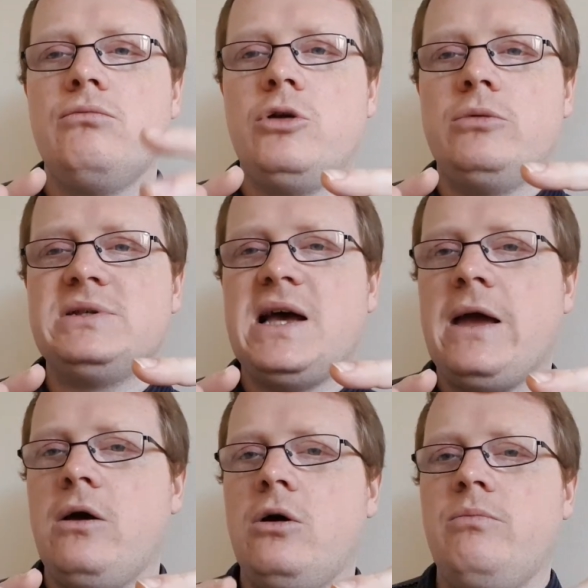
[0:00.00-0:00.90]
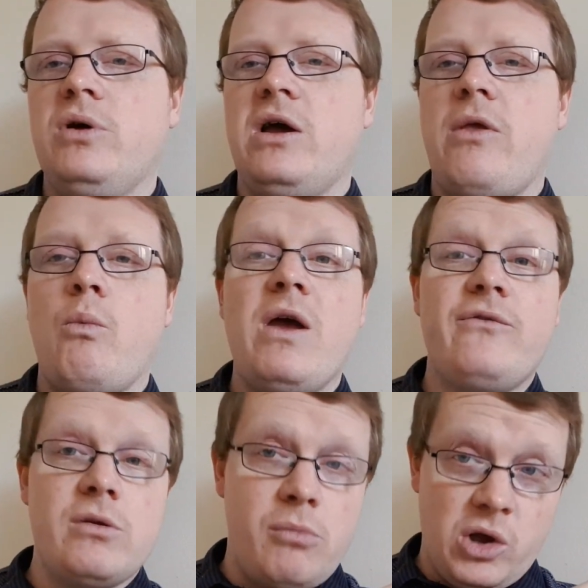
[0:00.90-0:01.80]
Run up, tie it up, and then wait
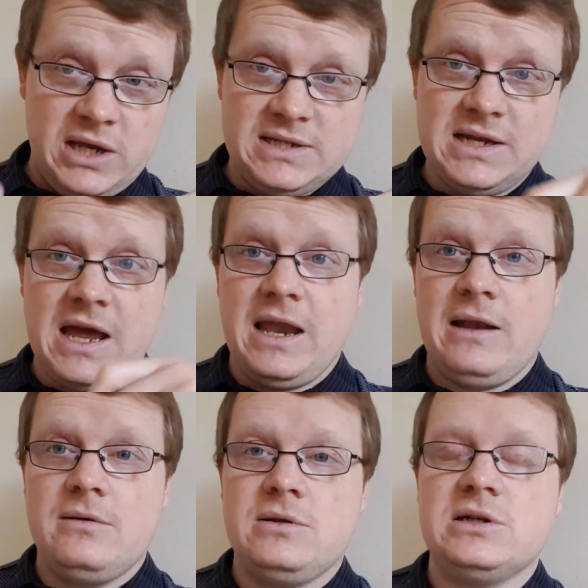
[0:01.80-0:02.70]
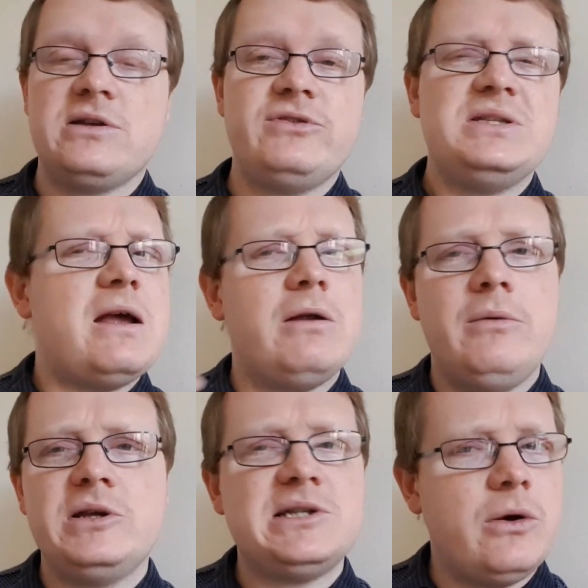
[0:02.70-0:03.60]
for the boys to get in, because obviously they're a
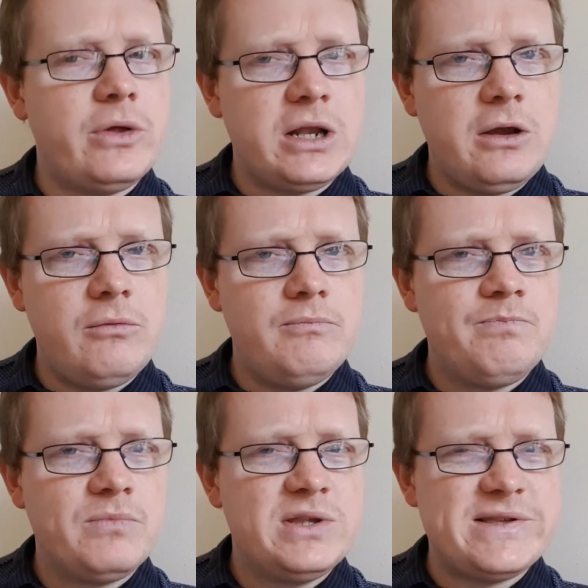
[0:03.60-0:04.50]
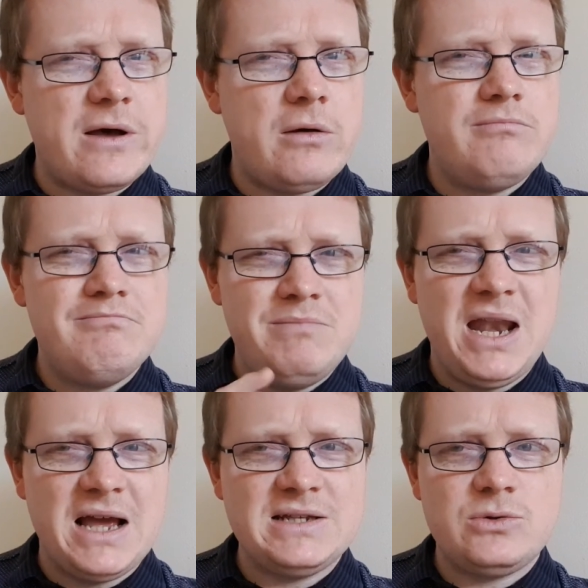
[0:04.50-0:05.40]
little bit slower than you, so be
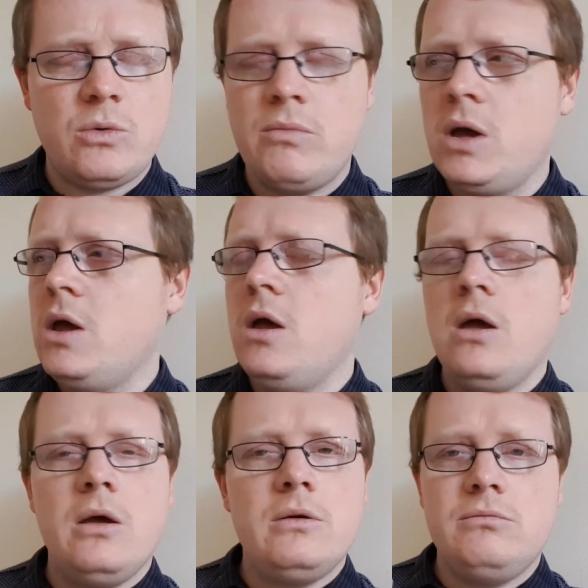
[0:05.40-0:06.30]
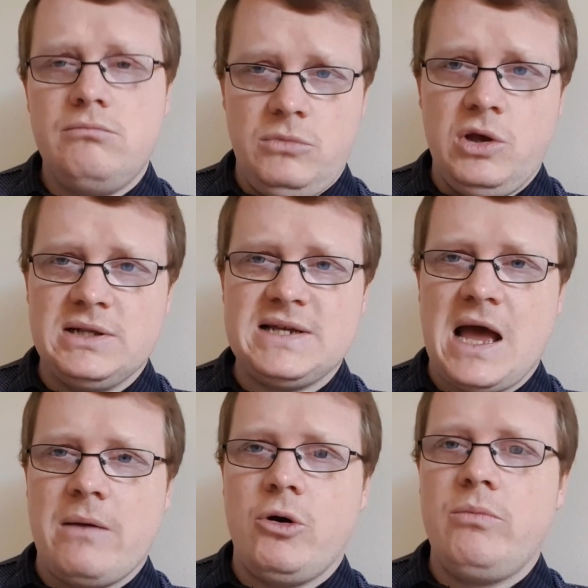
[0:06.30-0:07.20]
nice to them. You can
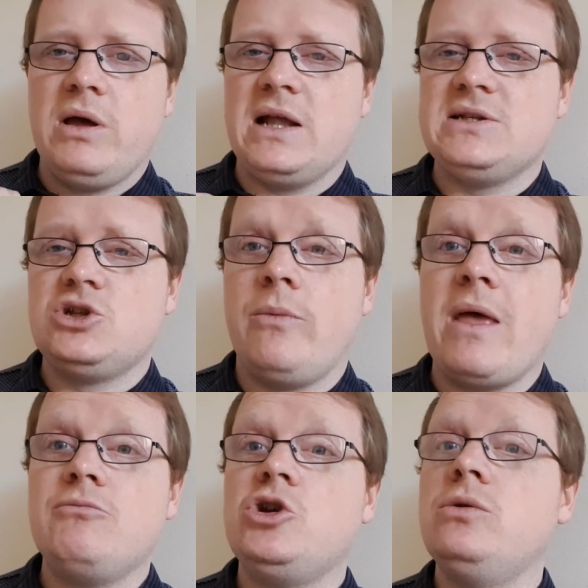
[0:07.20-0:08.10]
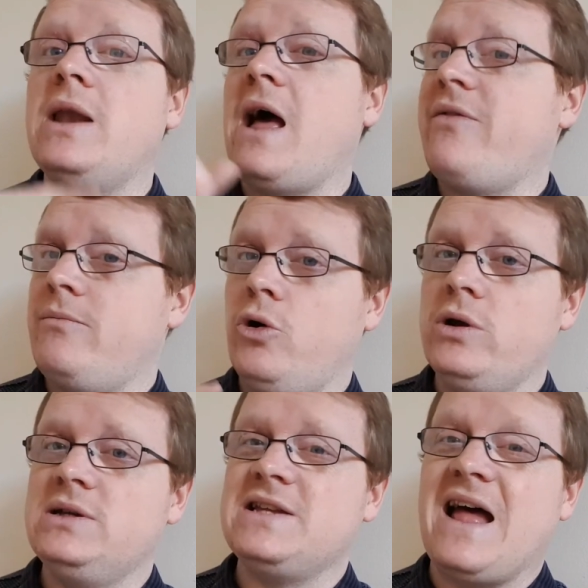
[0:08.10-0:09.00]
tie them up and stop them shooting at the
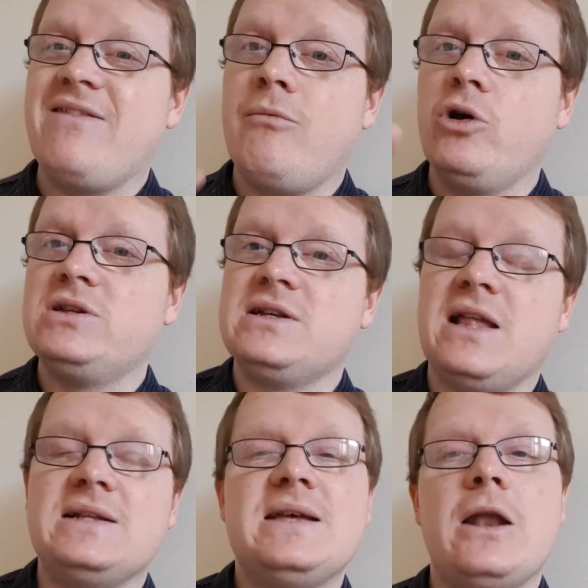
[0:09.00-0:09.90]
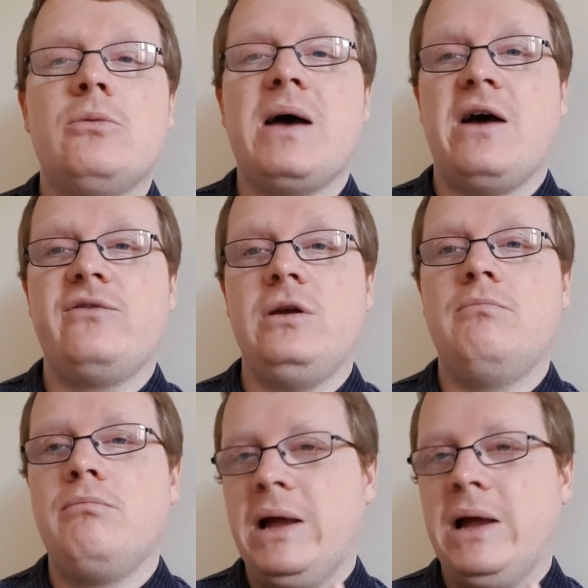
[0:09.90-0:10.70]
boys, and the boys can then turn up after you.